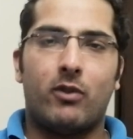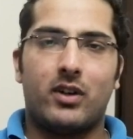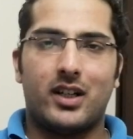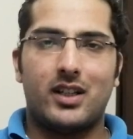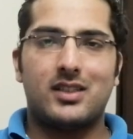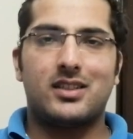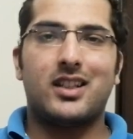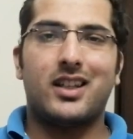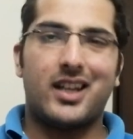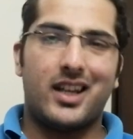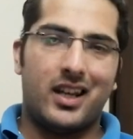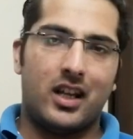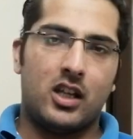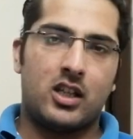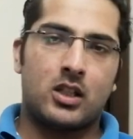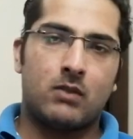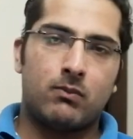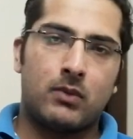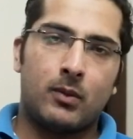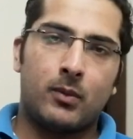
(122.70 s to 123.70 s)
One is the
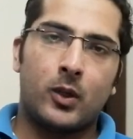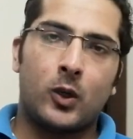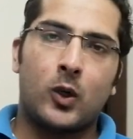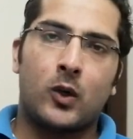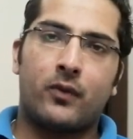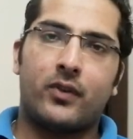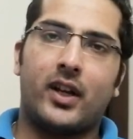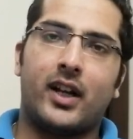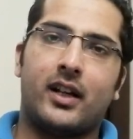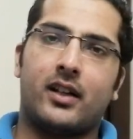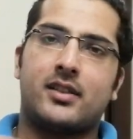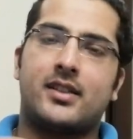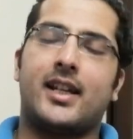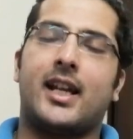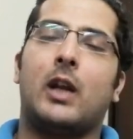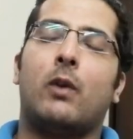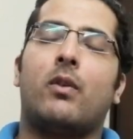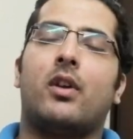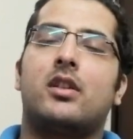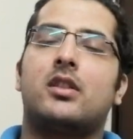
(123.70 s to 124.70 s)
initial public offering, and the
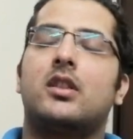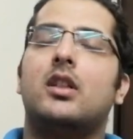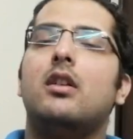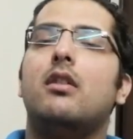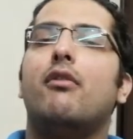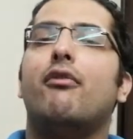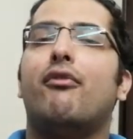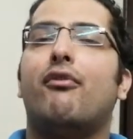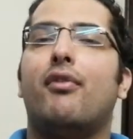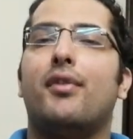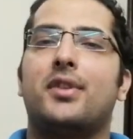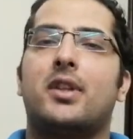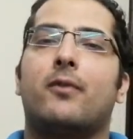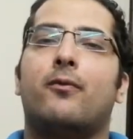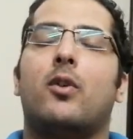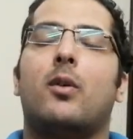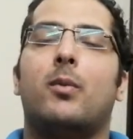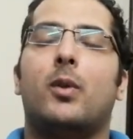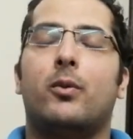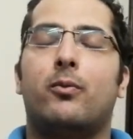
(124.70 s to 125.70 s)
second one is the further
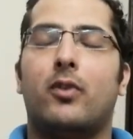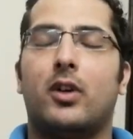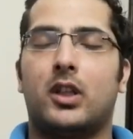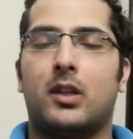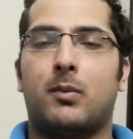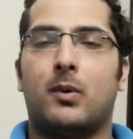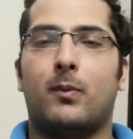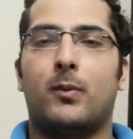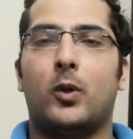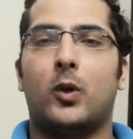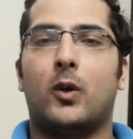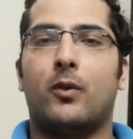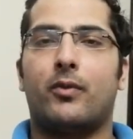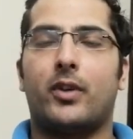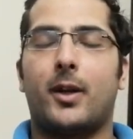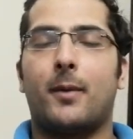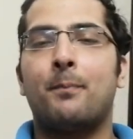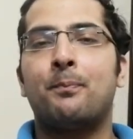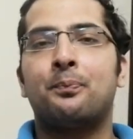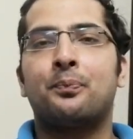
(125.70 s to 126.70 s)
public
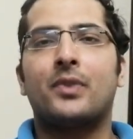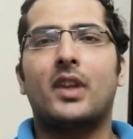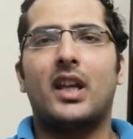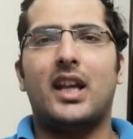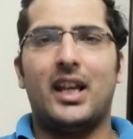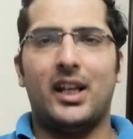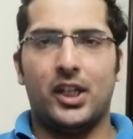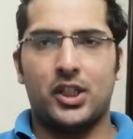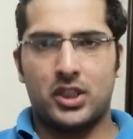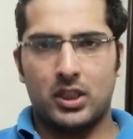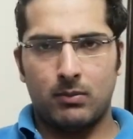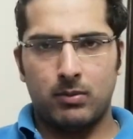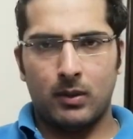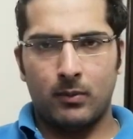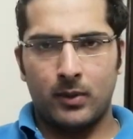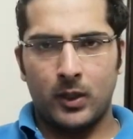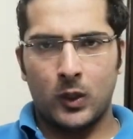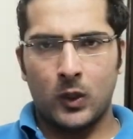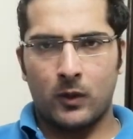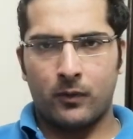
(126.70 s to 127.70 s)
offering. Initial
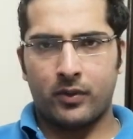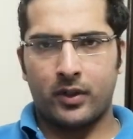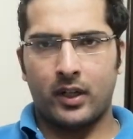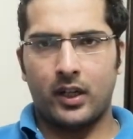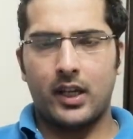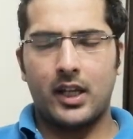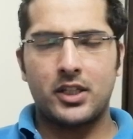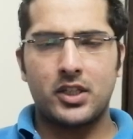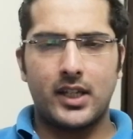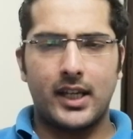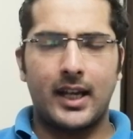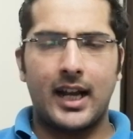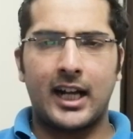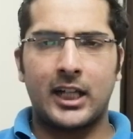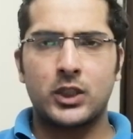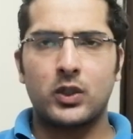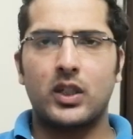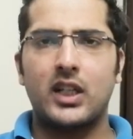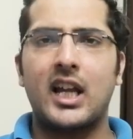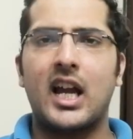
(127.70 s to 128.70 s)
public offering, it
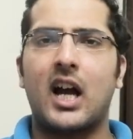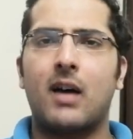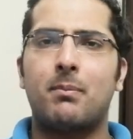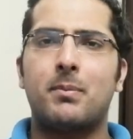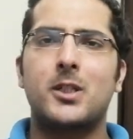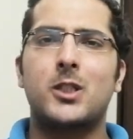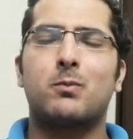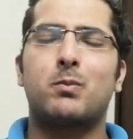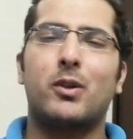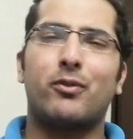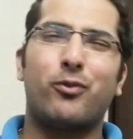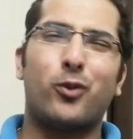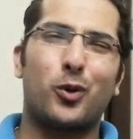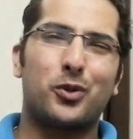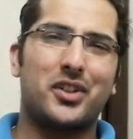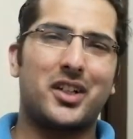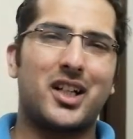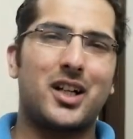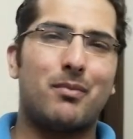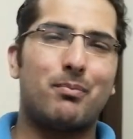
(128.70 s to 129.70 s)
actually happens
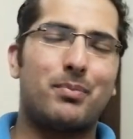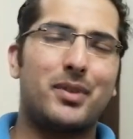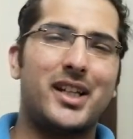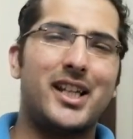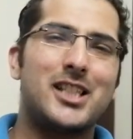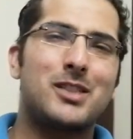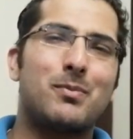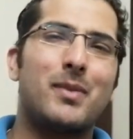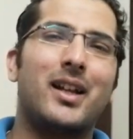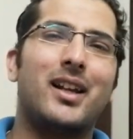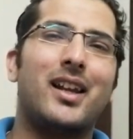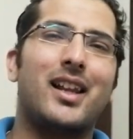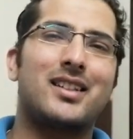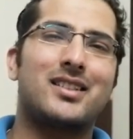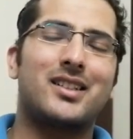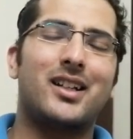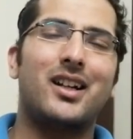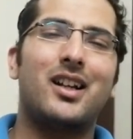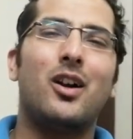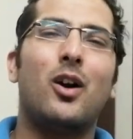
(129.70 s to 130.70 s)
before the company is being
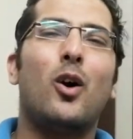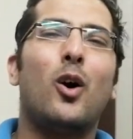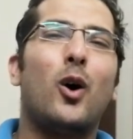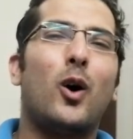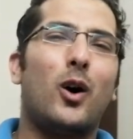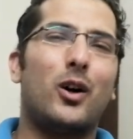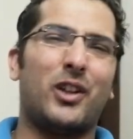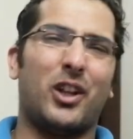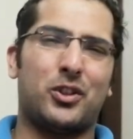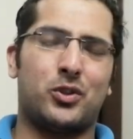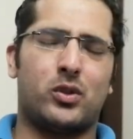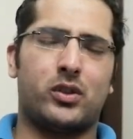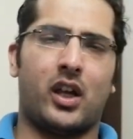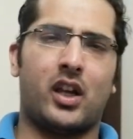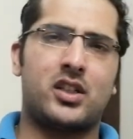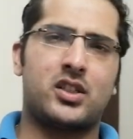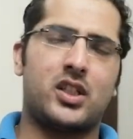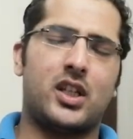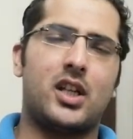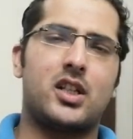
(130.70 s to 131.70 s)
listed on the stock
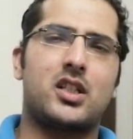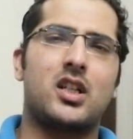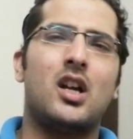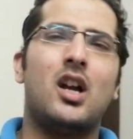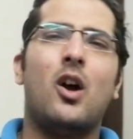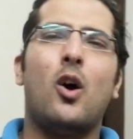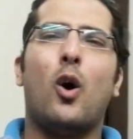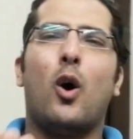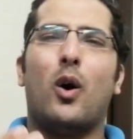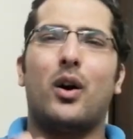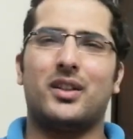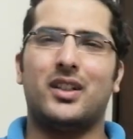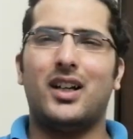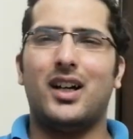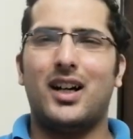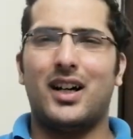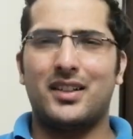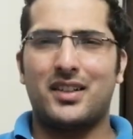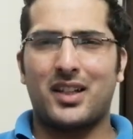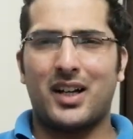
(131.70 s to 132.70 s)
exchange. On
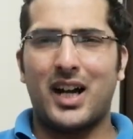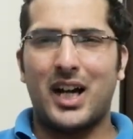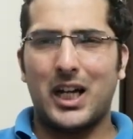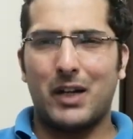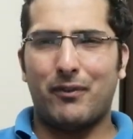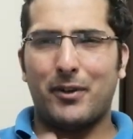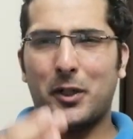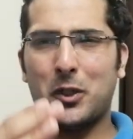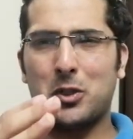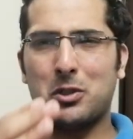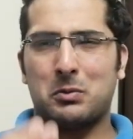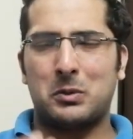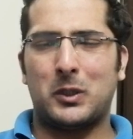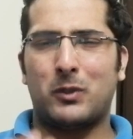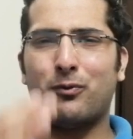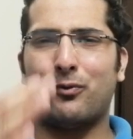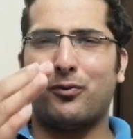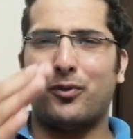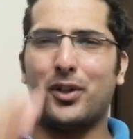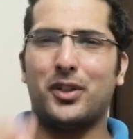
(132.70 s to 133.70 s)
the other hand, if I talk
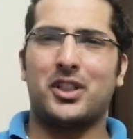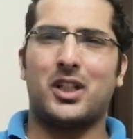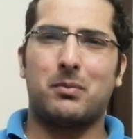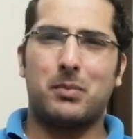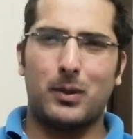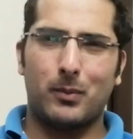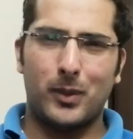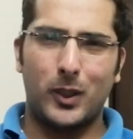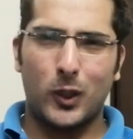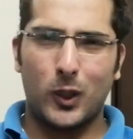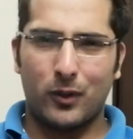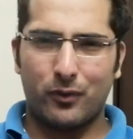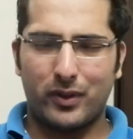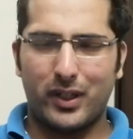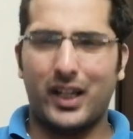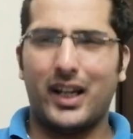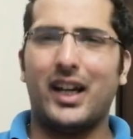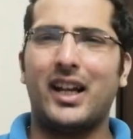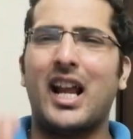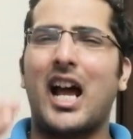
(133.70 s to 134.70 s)
about further public
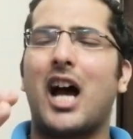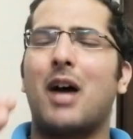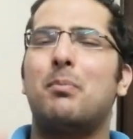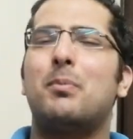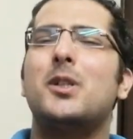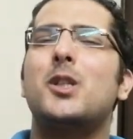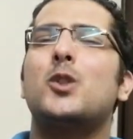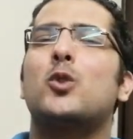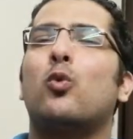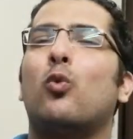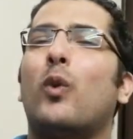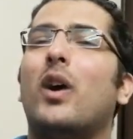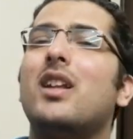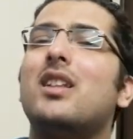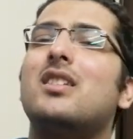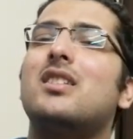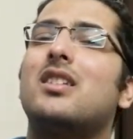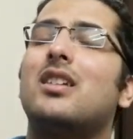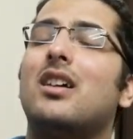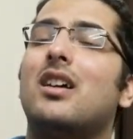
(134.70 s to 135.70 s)
offering, it happens
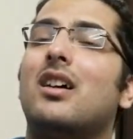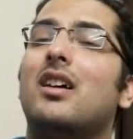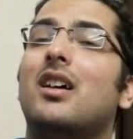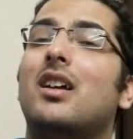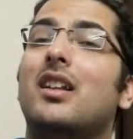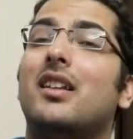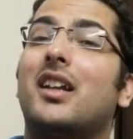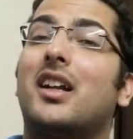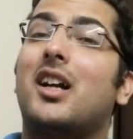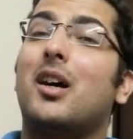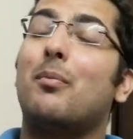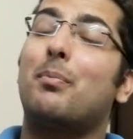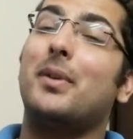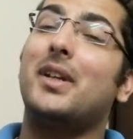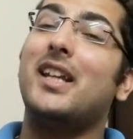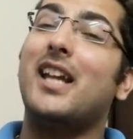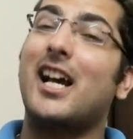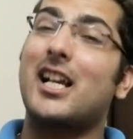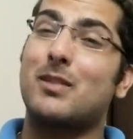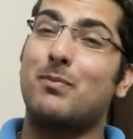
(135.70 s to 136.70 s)
once the
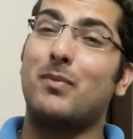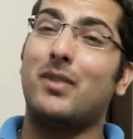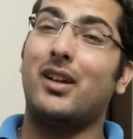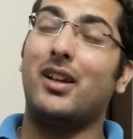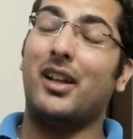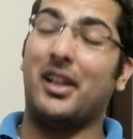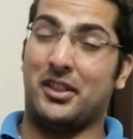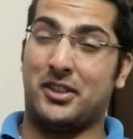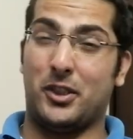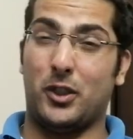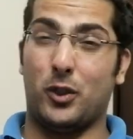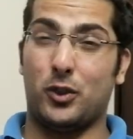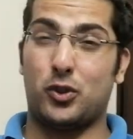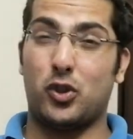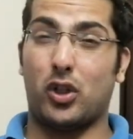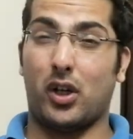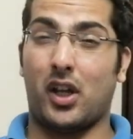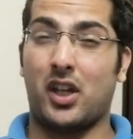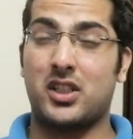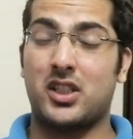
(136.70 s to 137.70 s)
company has been listed on
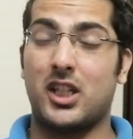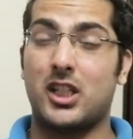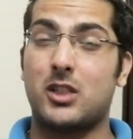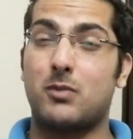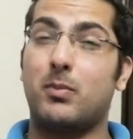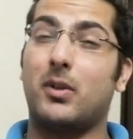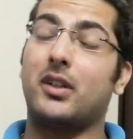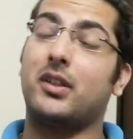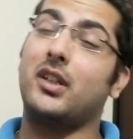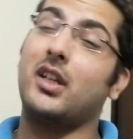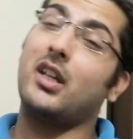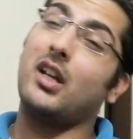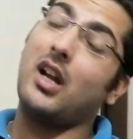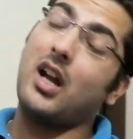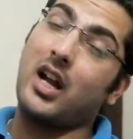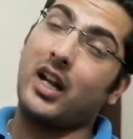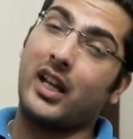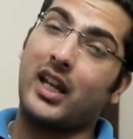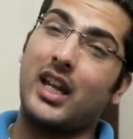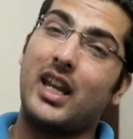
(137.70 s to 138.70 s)
stock exchange, but
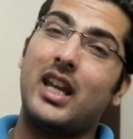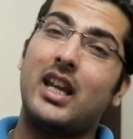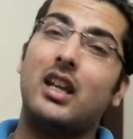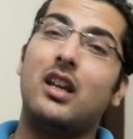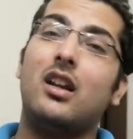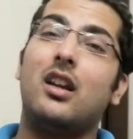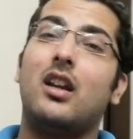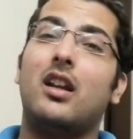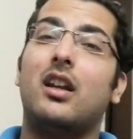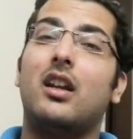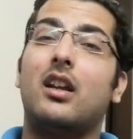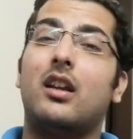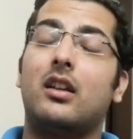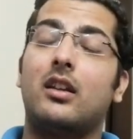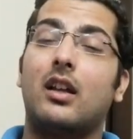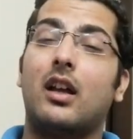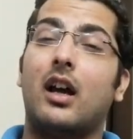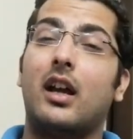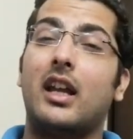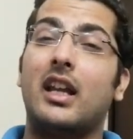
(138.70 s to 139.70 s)
they're again
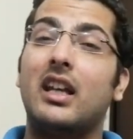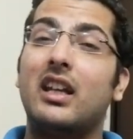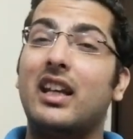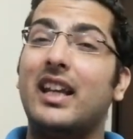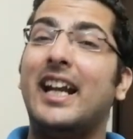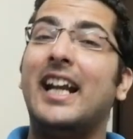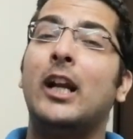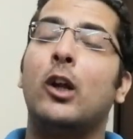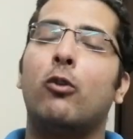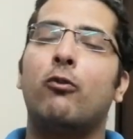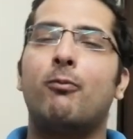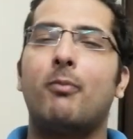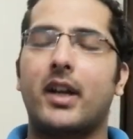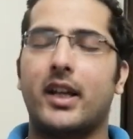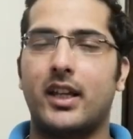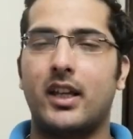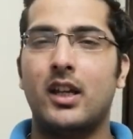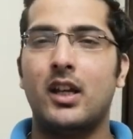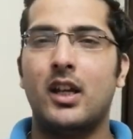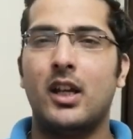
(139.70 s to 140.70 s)
in need of
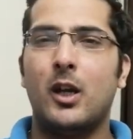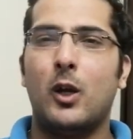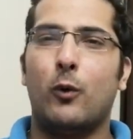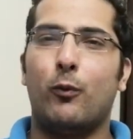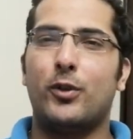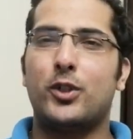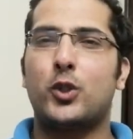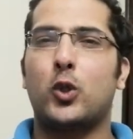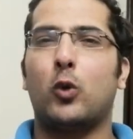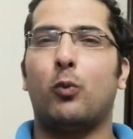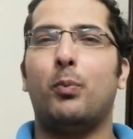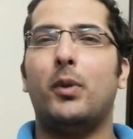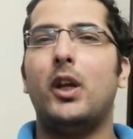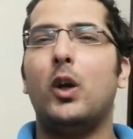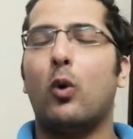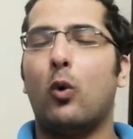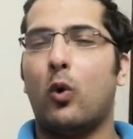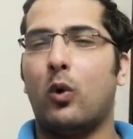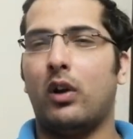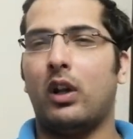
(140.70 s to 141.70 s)
money, which could
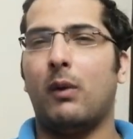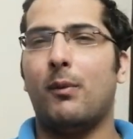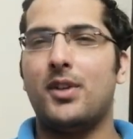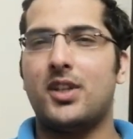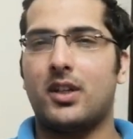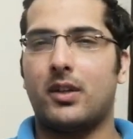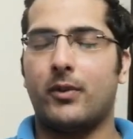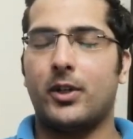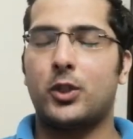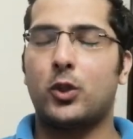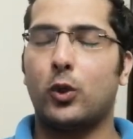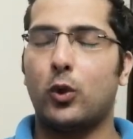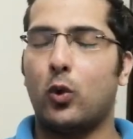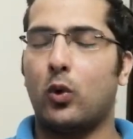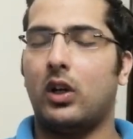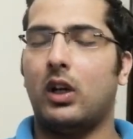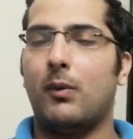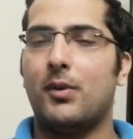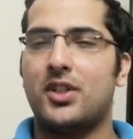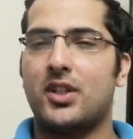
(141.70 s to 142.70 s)
only be
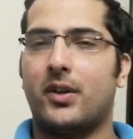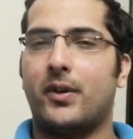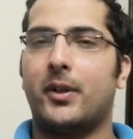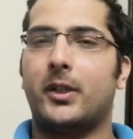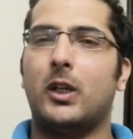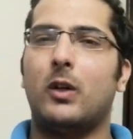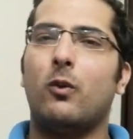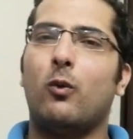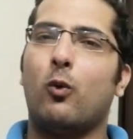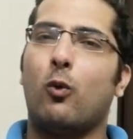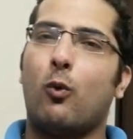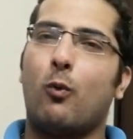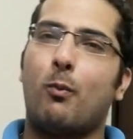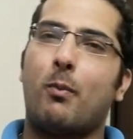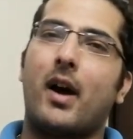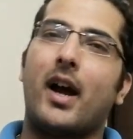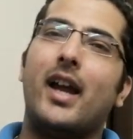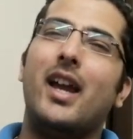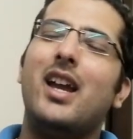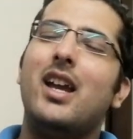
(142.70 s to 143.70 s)
generated
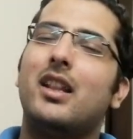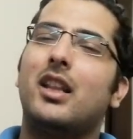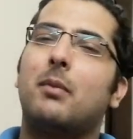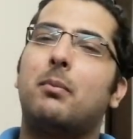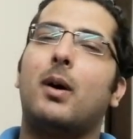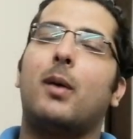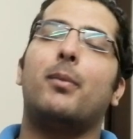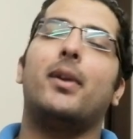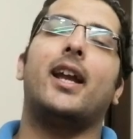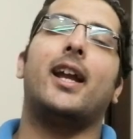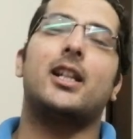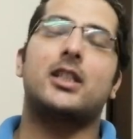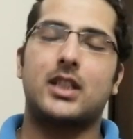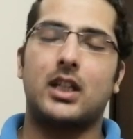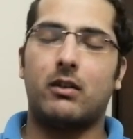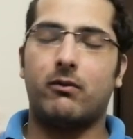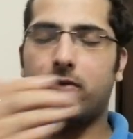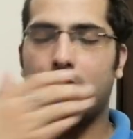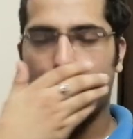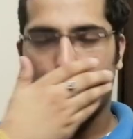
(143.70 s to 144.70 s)
by the public
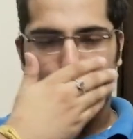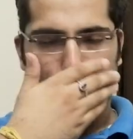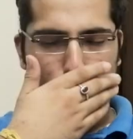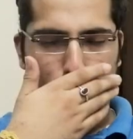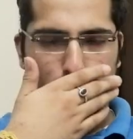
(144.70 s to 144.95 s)
itself.